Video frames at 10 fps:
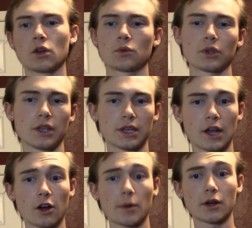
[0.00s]
really
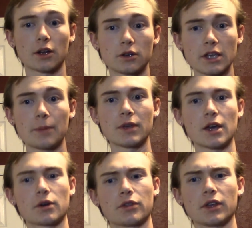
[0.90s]
care about Cutter Tap
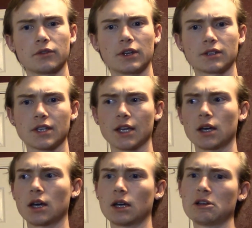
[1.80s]
yet or think of it as like
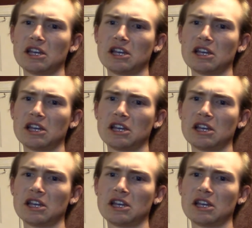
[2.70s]
a,